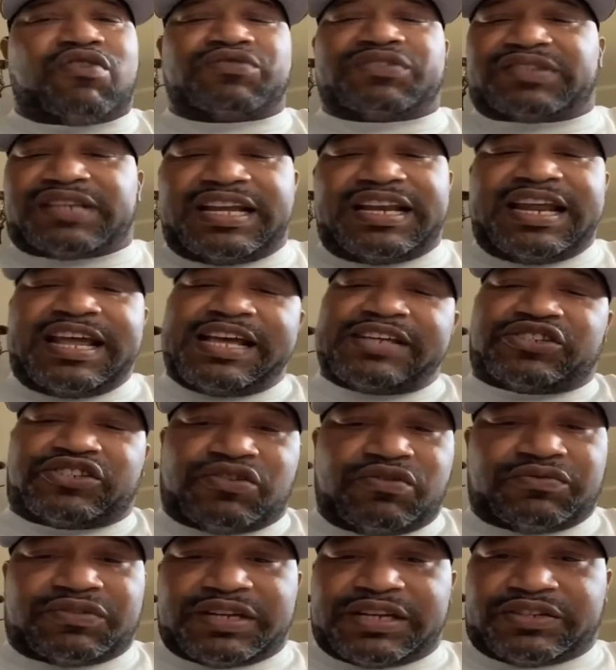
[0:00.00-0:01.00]
going to sit here and
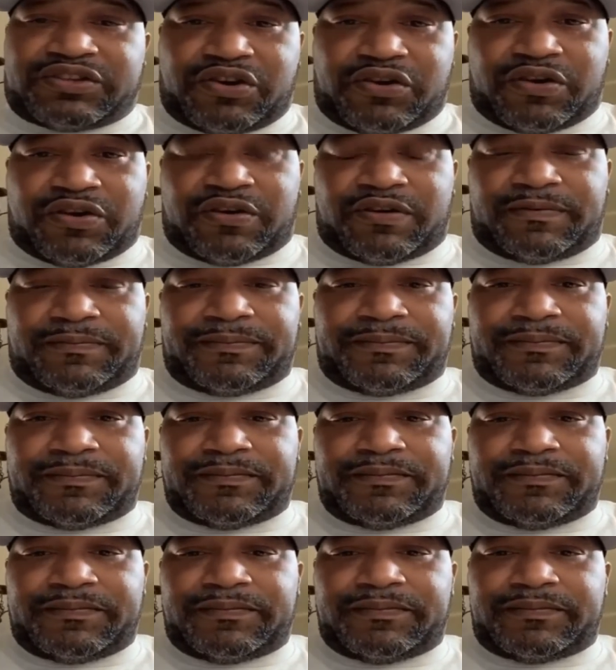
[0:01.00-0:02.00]
shoot this girl
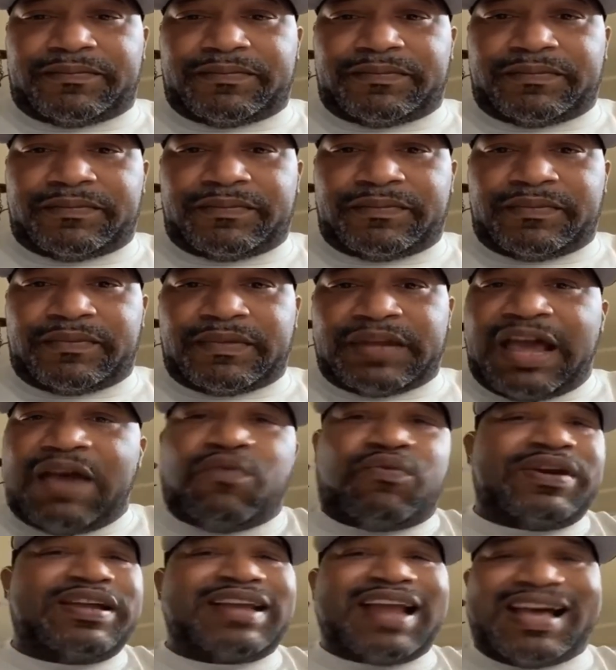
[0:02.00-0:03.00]

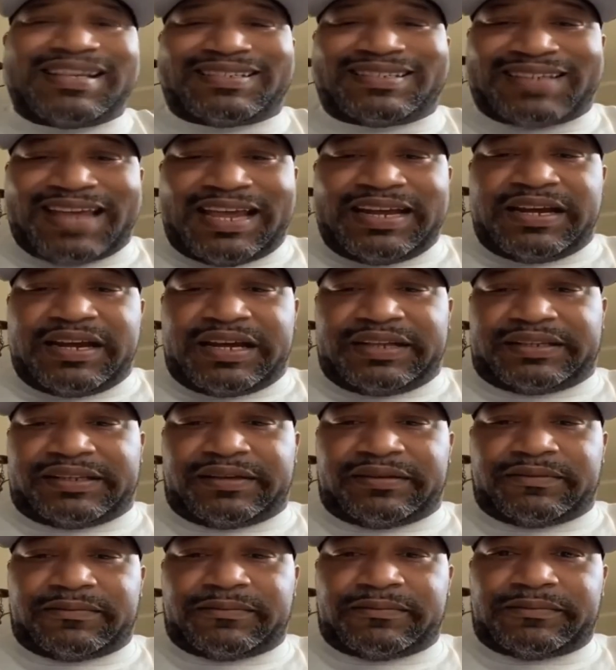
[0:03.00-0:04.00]
and we not say
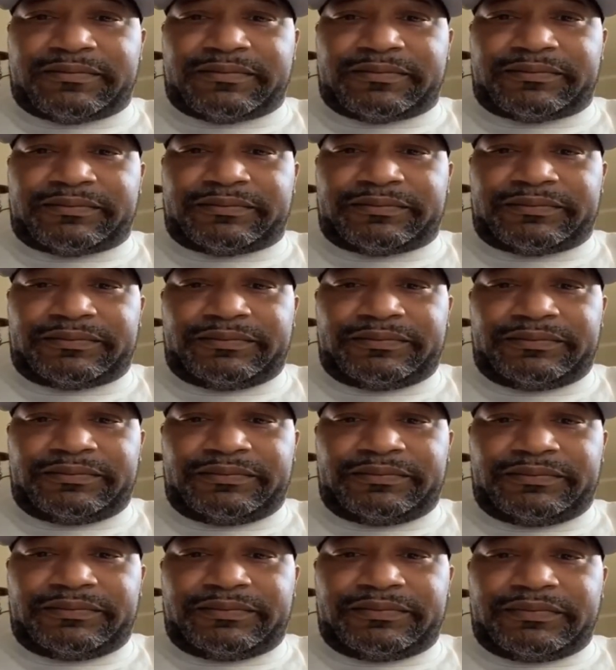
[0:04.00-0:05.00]
nothing.
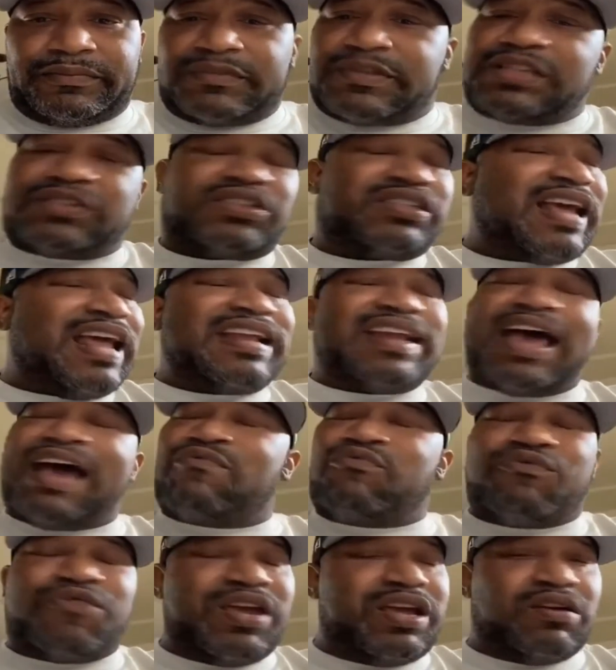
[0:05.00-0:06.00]
This shit
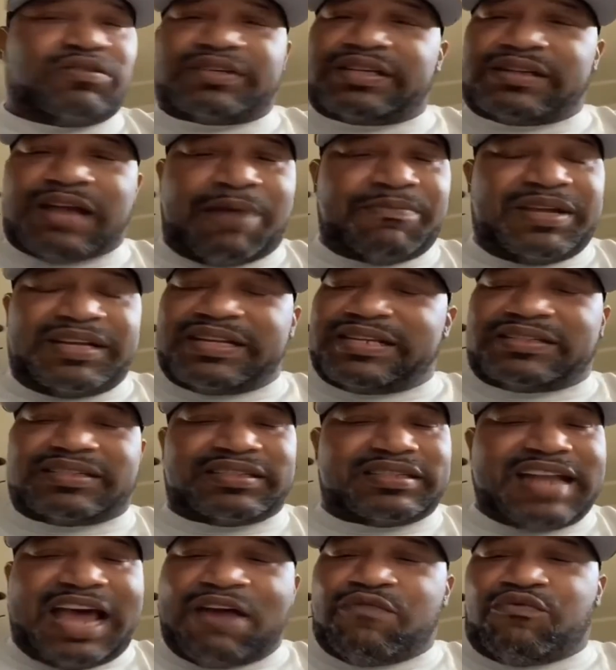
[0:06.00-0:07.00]
not real. This
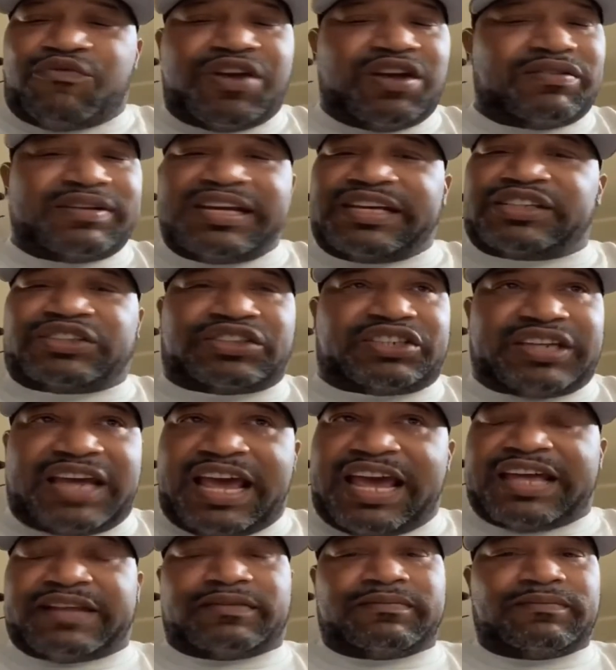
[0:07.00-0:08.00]
is not real nigga
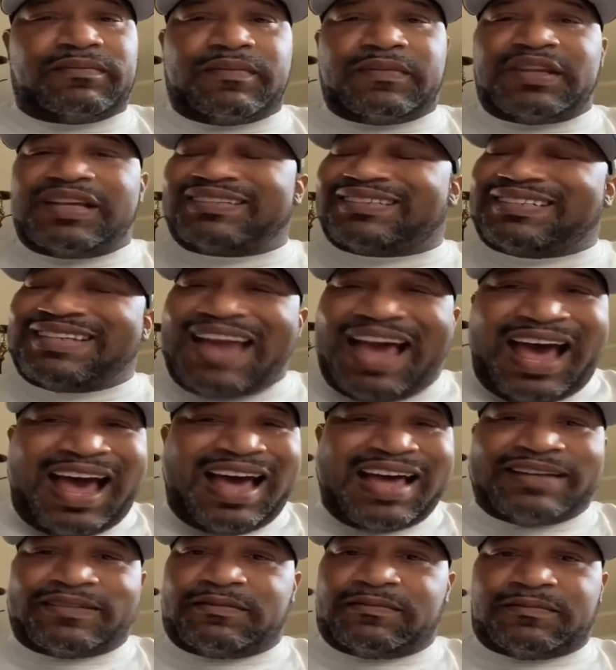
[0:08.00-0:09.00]
shit. It's
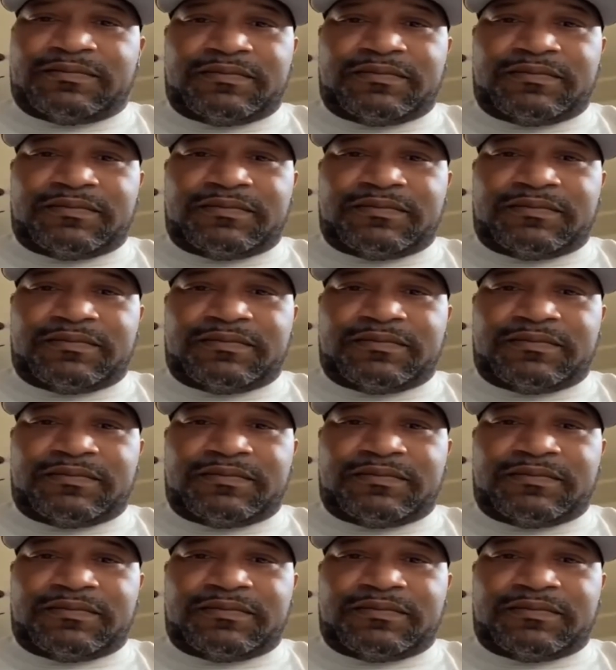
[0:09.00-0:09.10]
not.